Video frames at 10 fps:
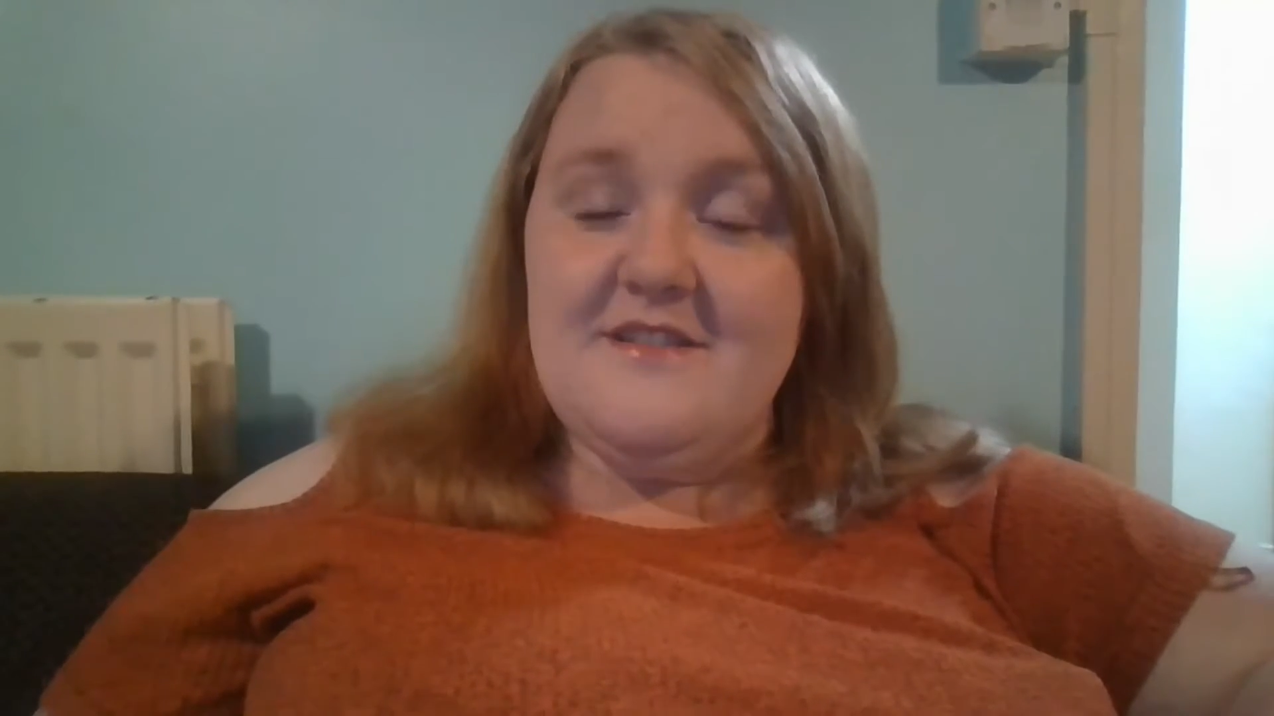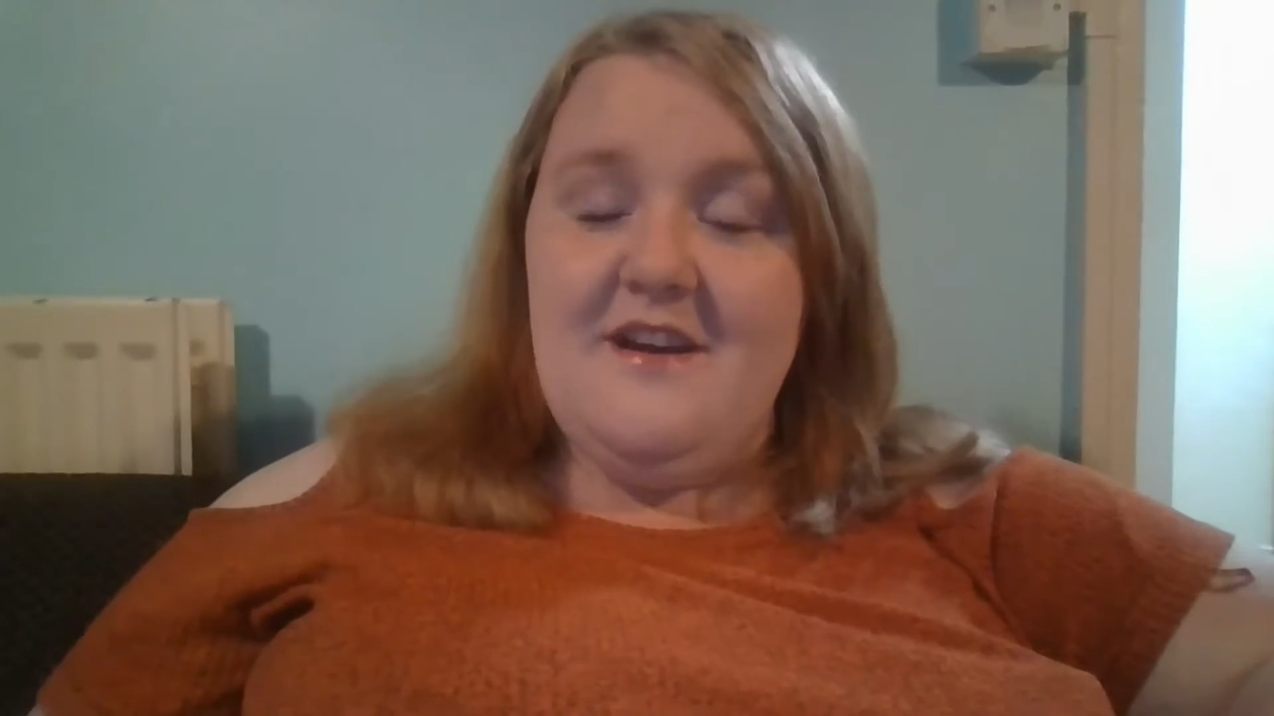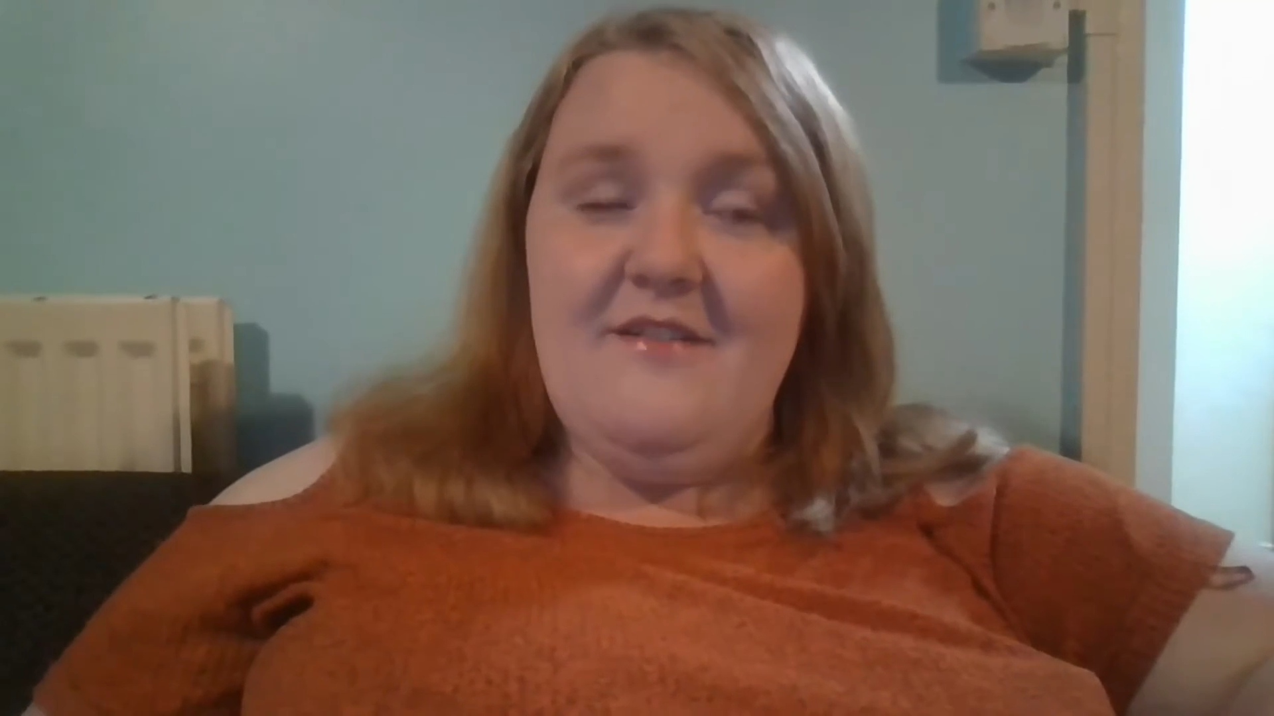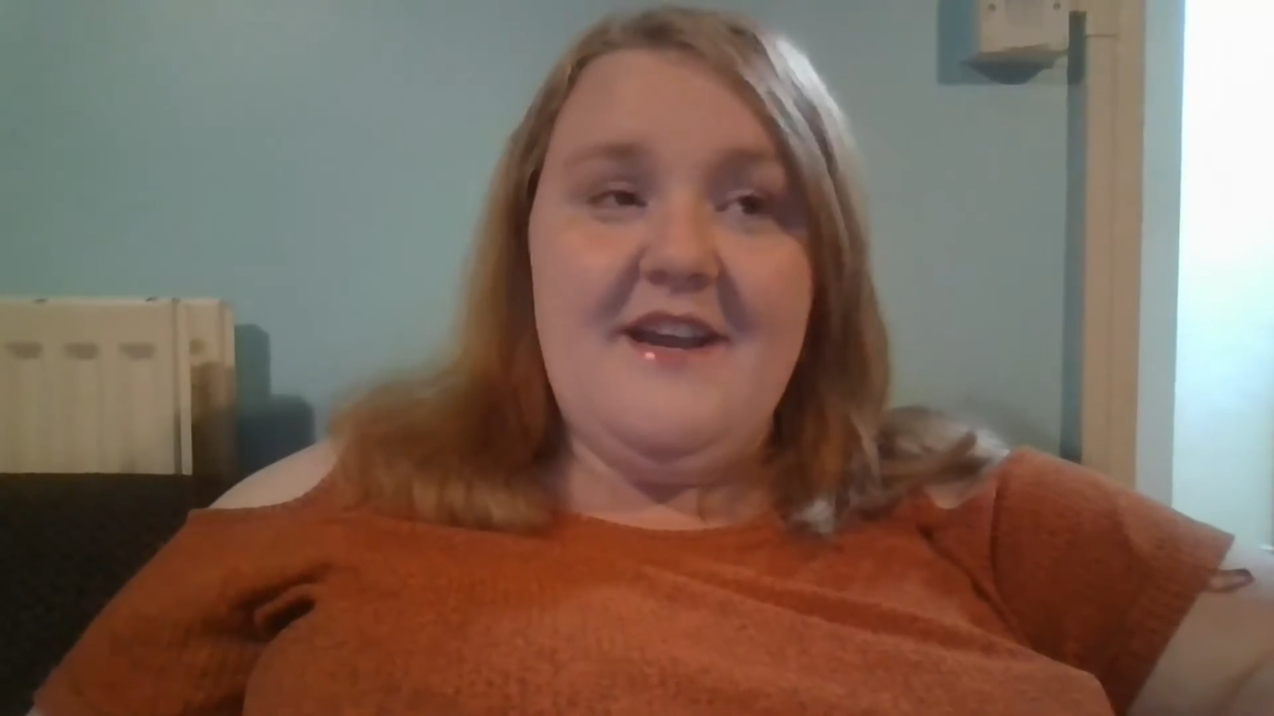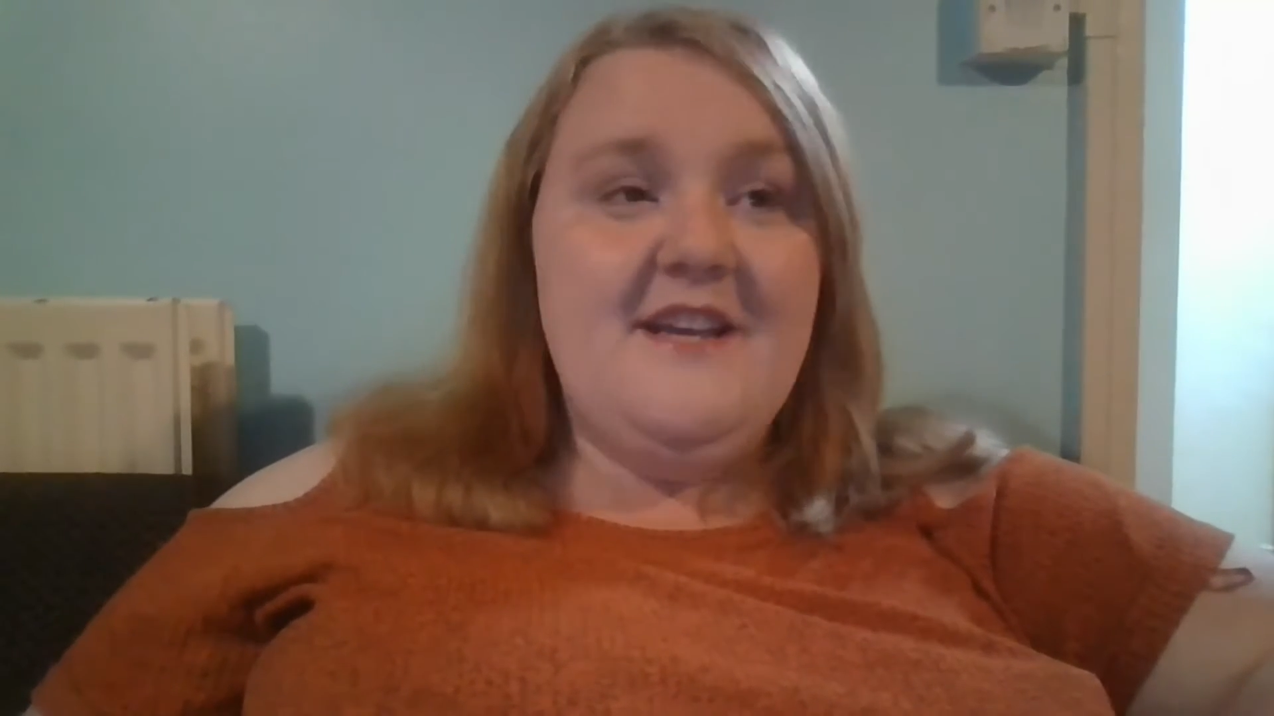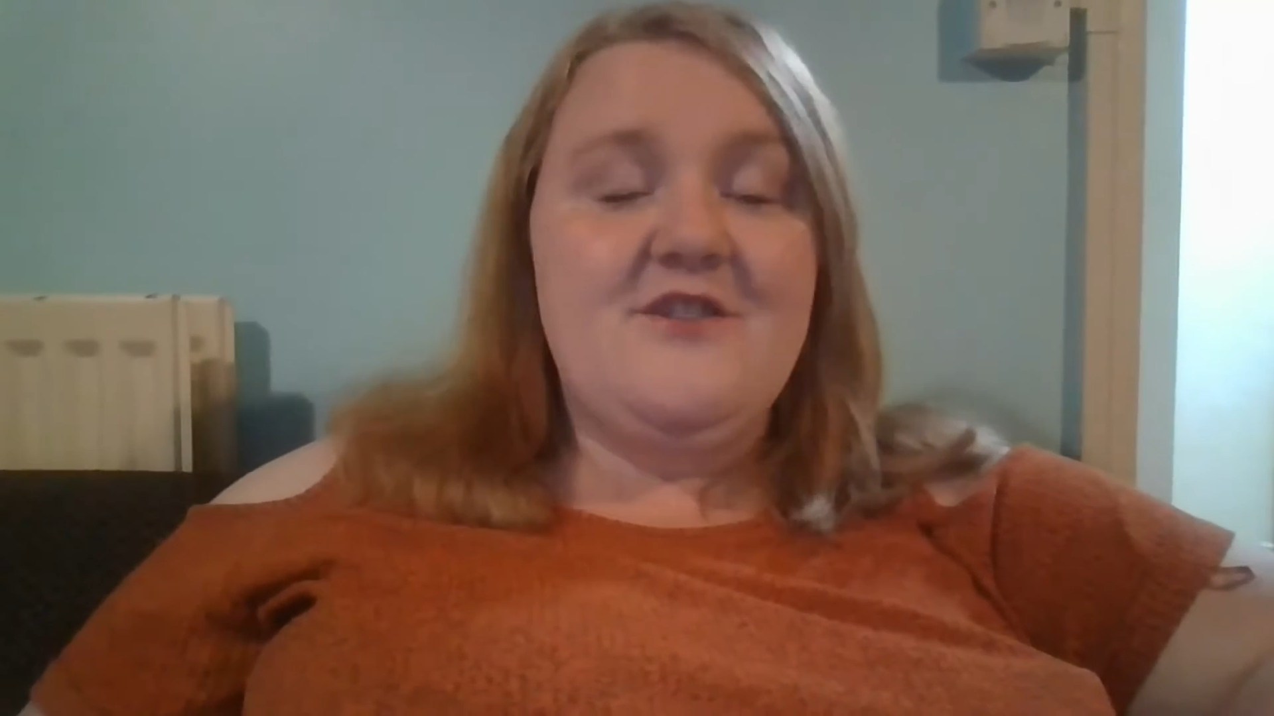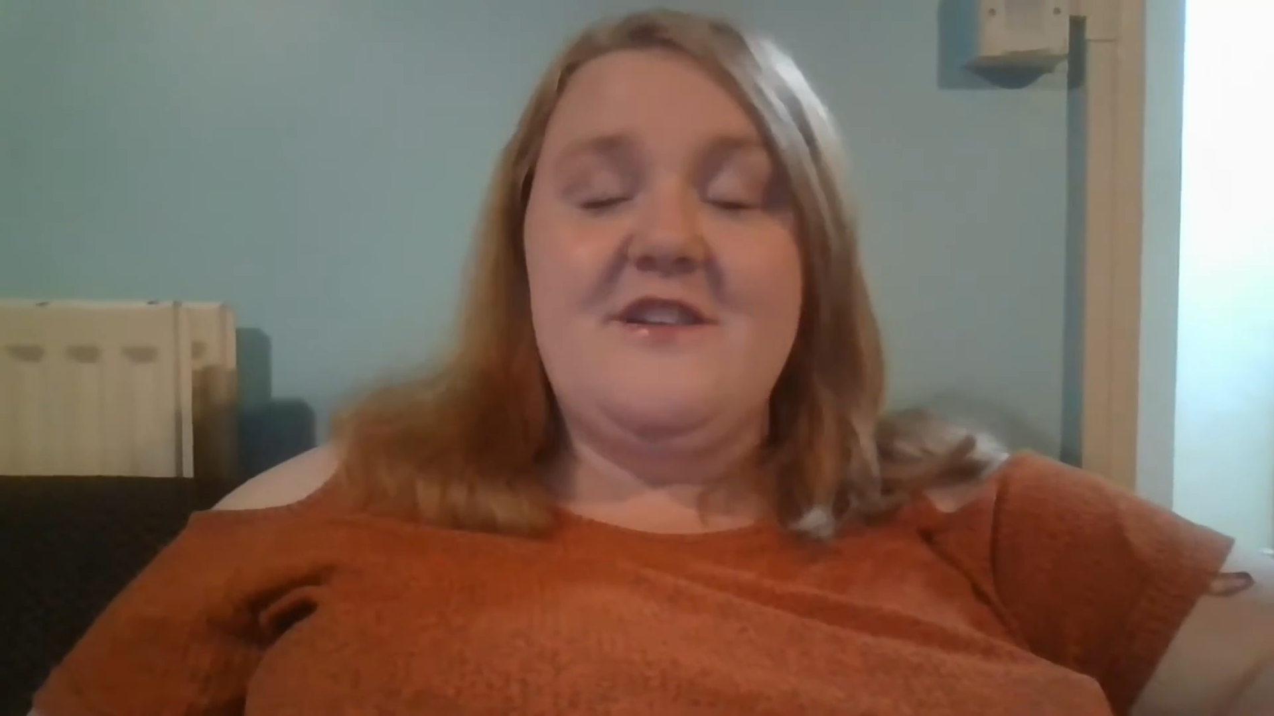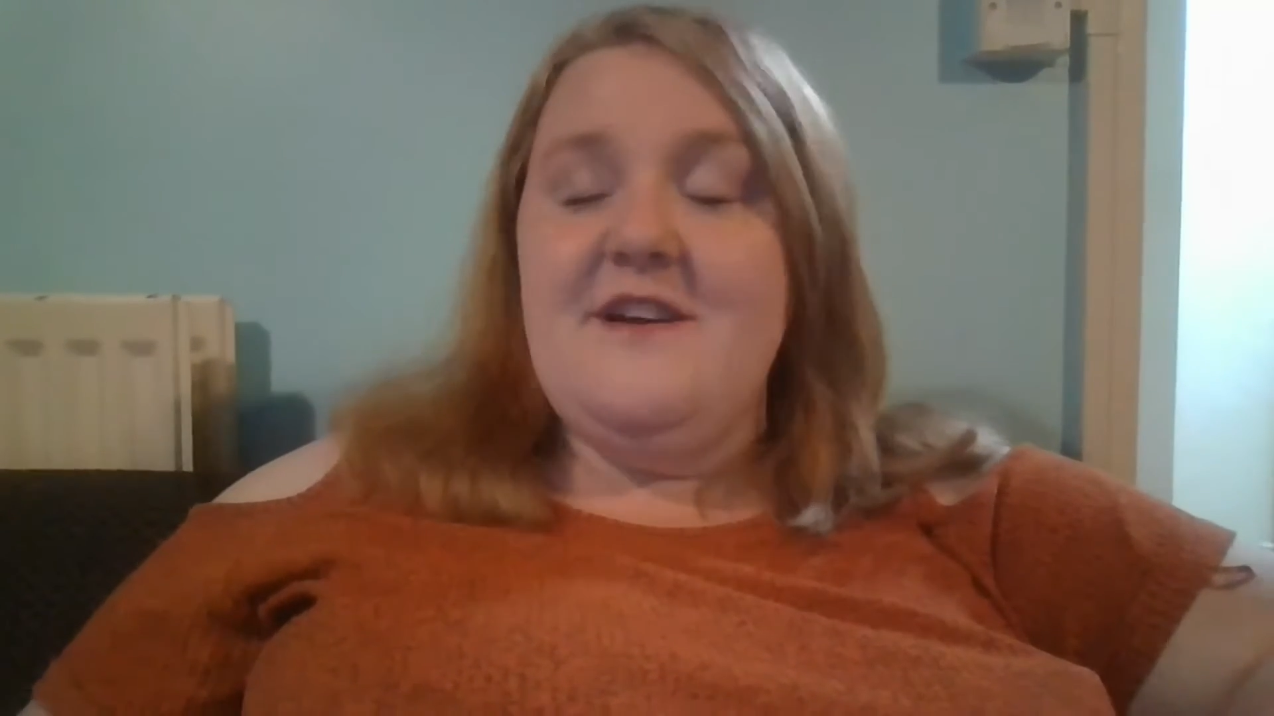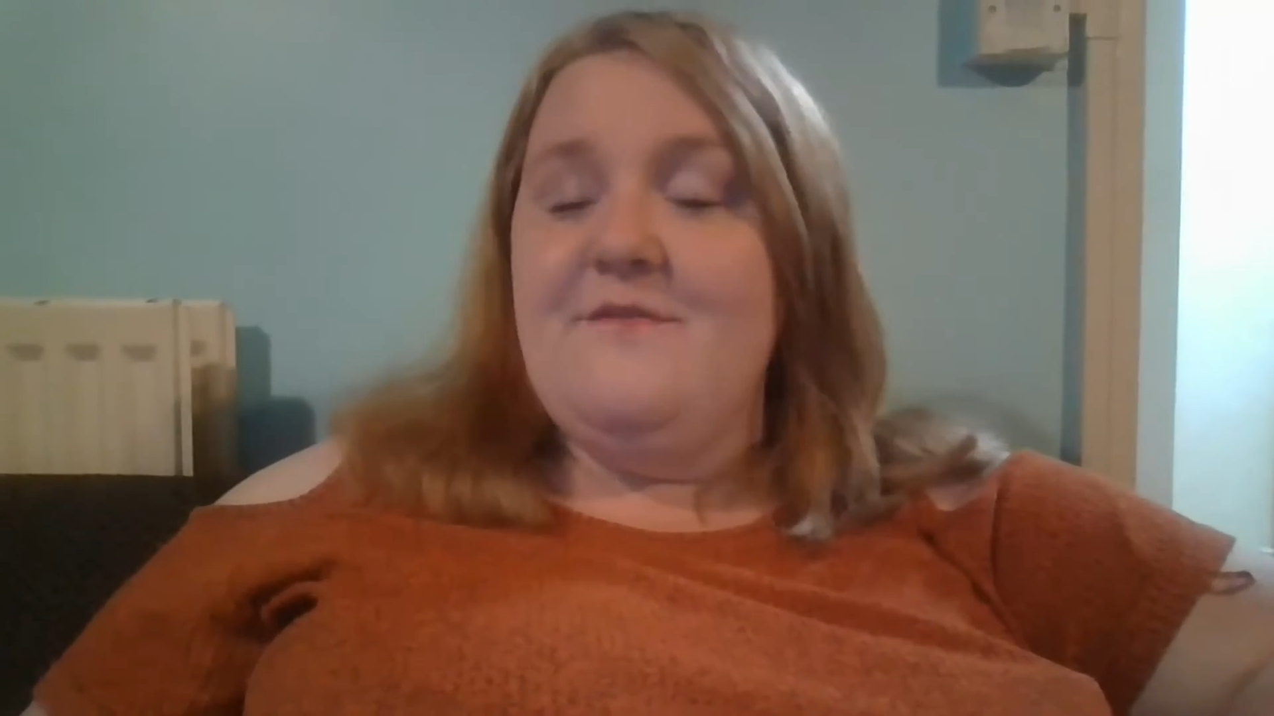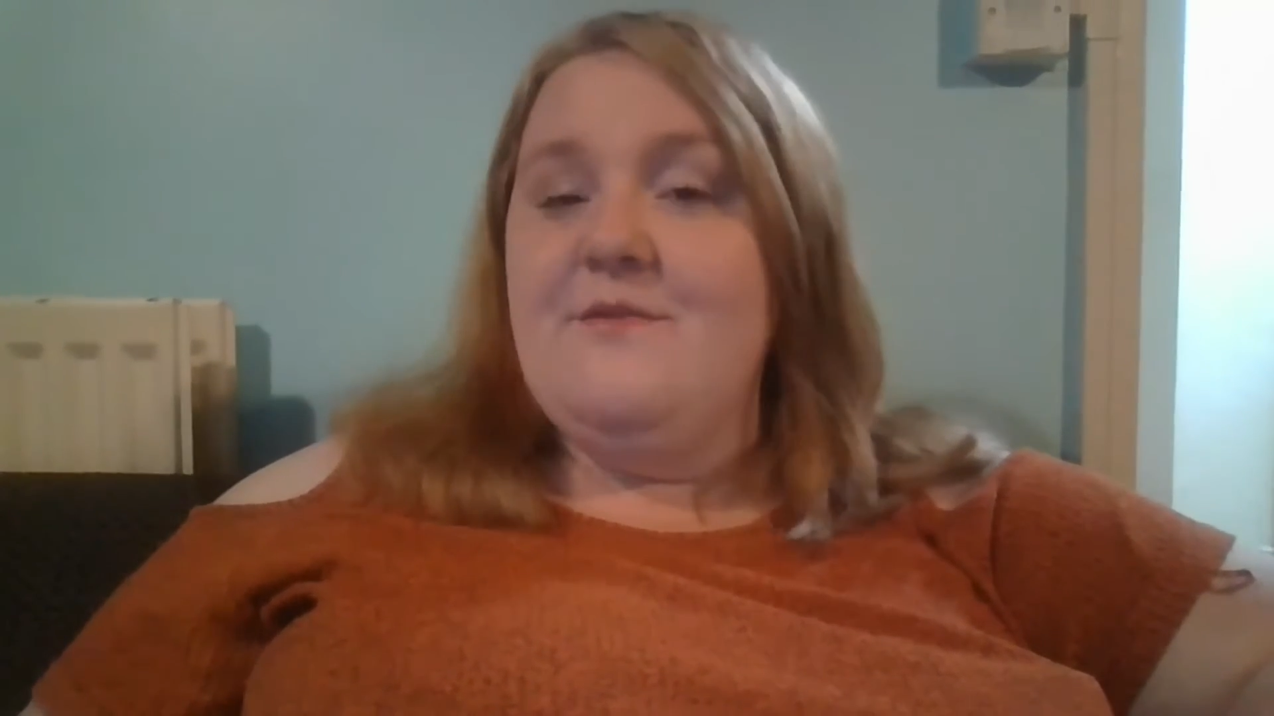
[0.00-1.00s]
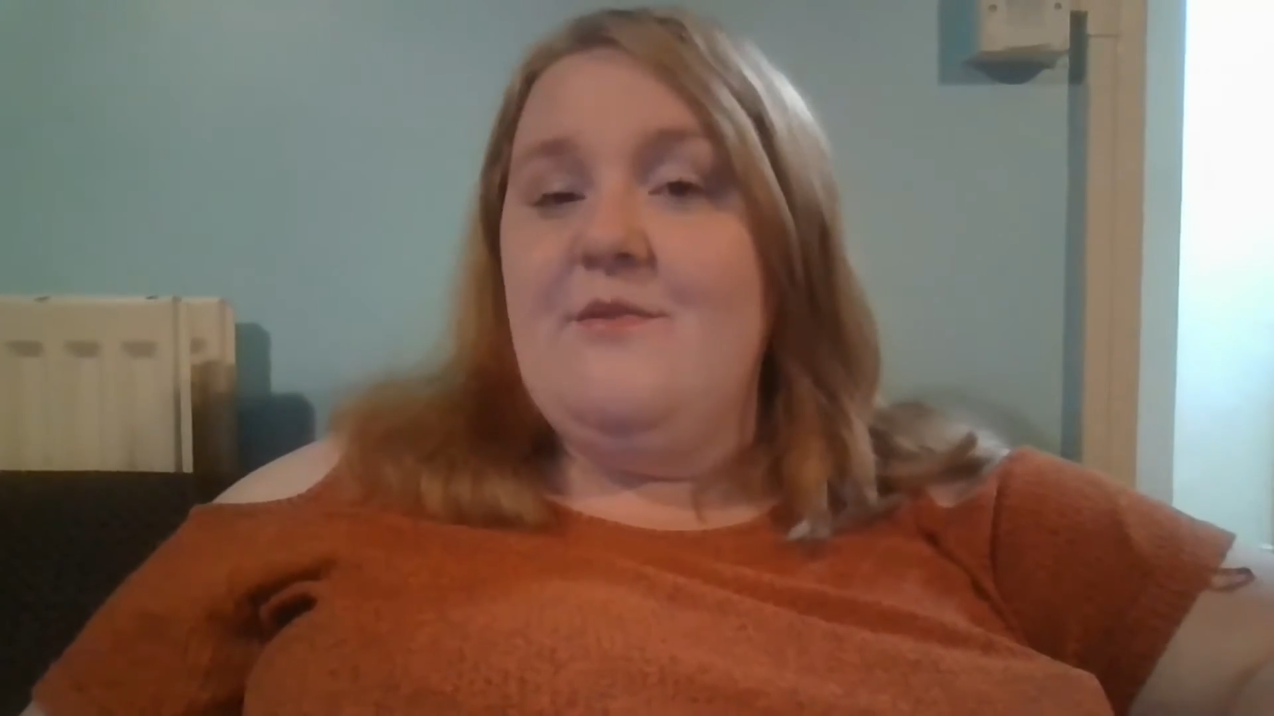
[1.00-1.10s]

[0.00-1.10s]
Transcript: So each and every